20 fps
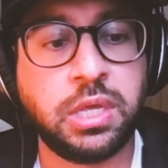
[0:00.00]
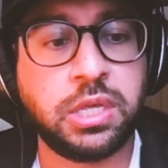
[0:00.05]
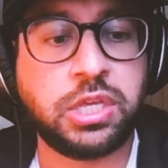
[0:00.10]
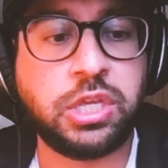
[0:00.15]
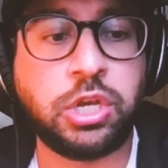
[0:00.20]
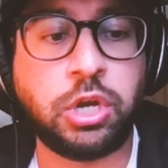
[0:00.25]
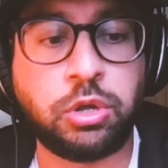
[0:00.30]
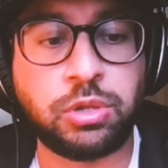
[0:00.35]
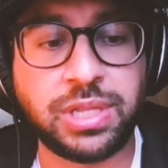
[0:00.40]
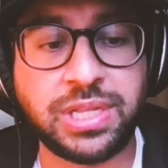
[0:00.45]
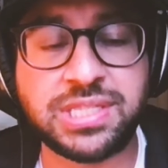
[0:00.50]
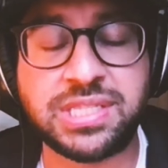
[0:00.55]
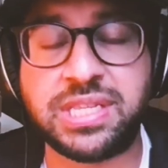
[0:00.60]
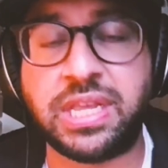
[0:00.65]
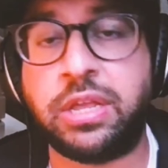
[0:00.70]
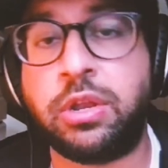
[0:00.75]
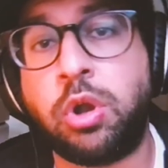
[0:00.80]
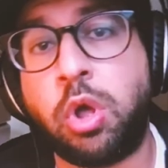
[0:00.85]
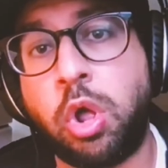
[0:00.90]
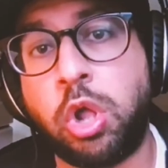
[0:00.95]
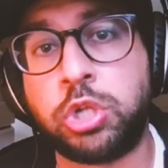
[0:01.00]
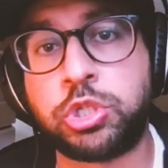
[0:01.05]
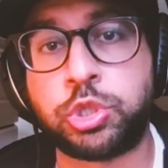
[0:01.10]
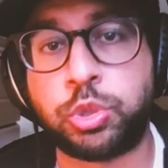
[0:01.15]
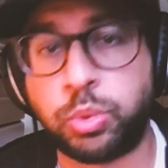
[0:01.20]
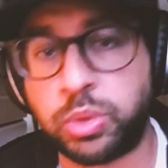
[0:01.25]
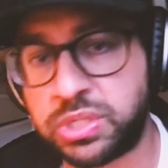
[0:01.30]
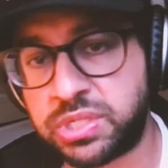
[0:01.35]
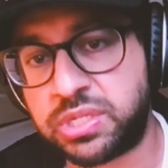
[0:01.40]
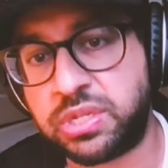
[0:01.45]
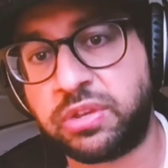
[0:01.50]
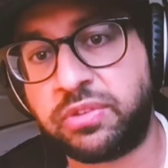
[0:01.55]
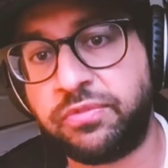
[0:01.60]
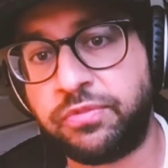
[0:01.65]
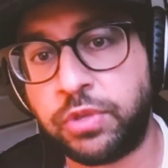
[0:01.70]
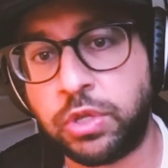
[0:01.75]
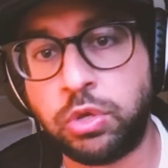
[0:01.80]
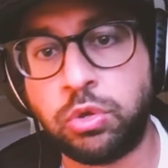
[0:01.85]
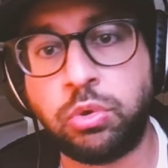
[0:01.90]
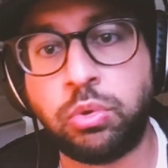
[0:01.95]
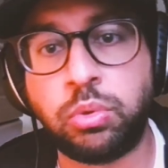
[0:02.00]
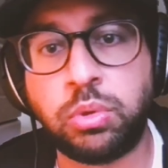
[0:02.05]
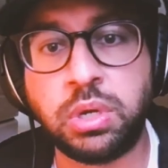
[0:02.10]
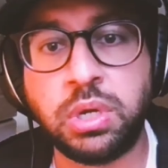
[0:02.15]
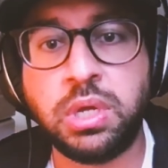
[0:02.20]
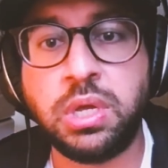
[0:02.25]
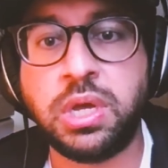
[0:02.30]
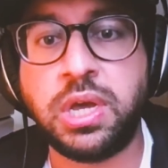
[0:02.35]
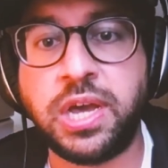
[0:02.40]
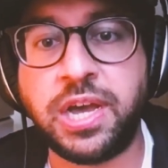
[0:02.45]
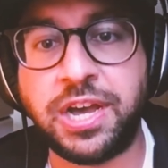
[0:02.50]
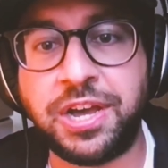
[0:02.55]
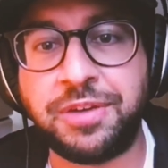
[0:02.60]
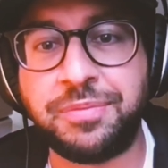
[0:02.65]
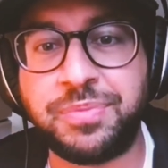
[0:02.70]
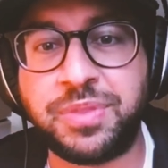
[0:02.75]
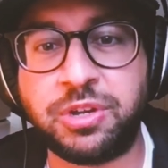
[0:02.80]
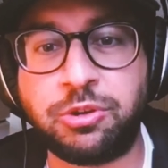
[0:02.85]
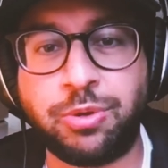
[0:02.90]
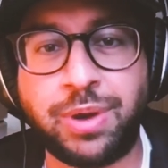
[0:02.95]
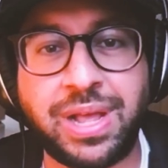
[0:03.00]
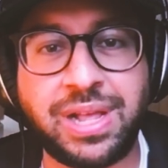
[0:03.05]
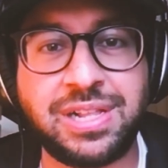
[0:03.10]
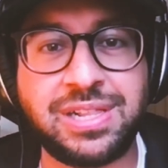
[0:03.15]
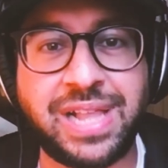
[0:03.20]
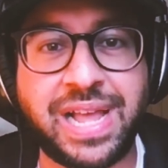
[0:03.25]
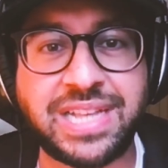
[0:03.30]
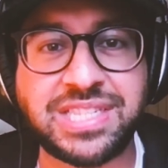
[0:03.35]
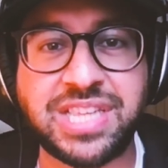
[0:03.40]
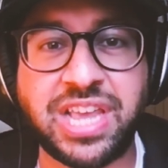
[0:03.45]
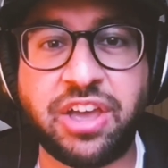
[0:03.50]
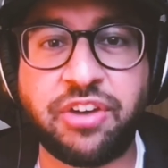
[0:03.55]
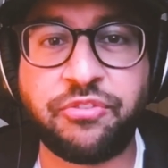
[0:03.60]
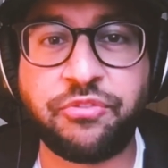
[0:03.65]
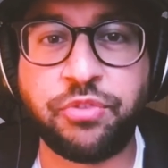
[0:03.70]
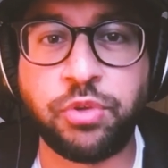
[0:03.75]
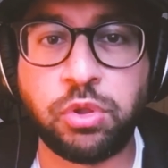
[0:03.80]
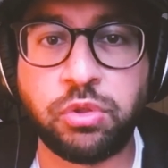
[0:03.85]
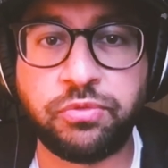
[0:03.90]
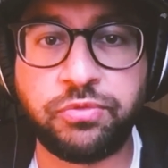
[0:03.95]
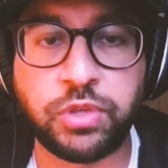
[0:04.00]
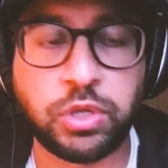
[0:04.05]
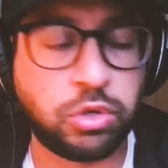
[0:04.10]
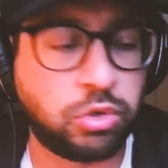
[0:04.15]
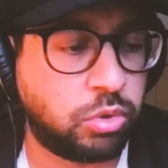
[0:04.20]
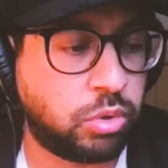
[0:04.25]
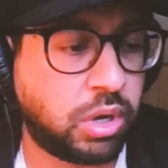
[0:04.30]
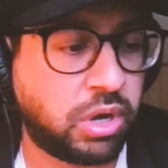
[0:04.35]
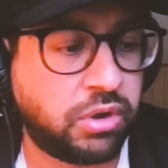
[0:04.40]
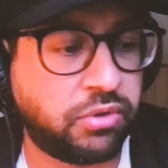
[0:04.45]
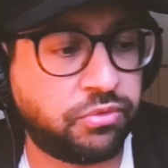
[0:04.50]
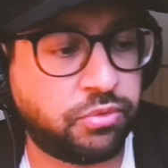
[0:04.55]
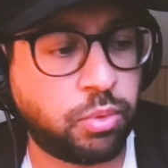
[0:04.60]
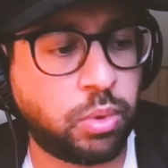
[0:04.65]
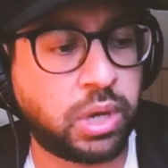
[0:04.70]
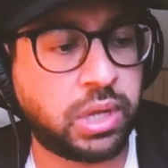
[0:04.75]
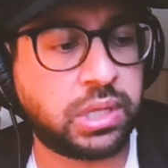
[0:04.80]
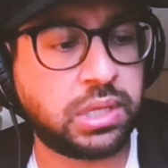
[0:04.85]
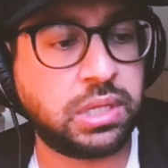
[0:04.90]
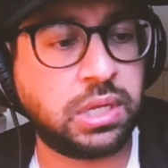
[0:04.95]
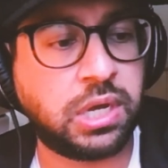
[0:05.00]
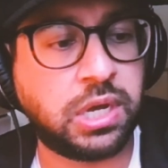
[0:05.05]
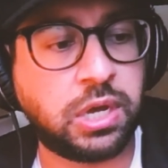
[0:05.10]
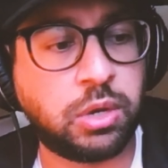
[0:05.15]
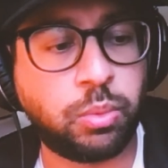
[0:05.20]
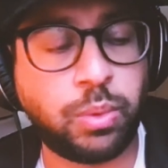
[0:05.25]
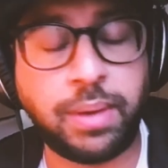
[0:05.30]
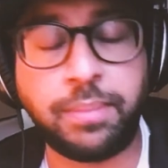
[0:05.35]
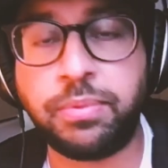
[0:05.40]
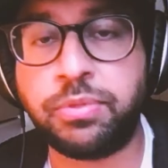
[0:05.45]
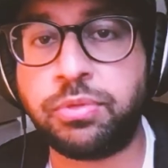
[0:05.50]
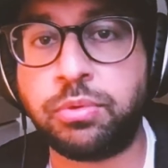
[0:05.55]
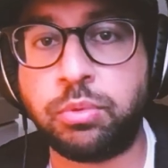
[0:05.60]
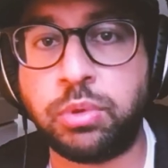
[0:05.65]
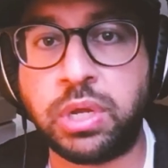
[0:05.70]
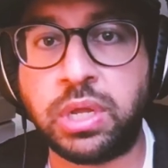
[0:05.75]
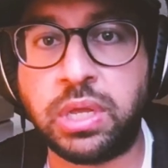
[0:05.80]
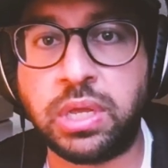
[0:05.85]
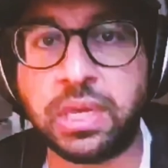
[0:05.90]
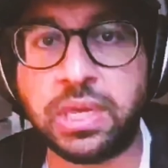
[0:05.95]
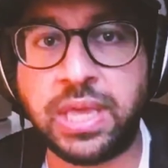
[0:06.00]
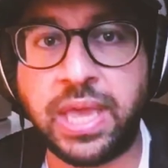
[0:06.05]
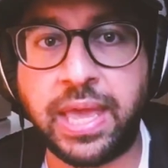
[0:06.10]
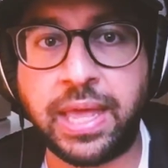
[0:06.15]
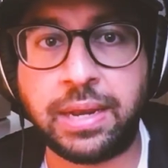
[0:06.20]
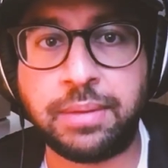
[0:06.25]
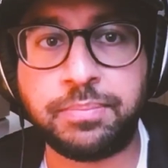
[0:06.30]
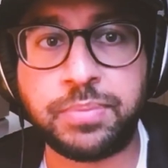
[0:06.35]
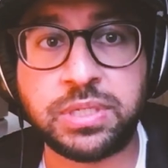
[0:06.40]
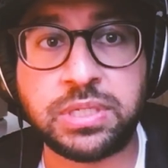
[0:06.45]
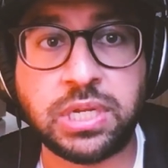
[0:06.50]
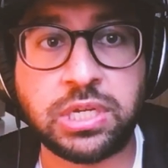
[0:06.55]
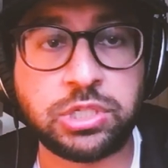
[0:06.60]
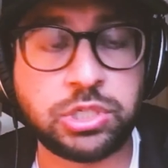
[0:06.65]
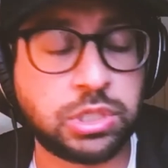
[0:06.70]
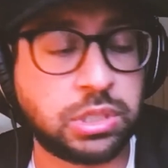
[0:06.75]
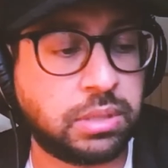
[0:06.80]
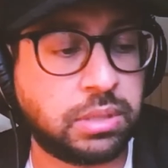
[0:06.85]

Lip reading: let's say, an altruistic view, the glass half full view of what Web3 can potentially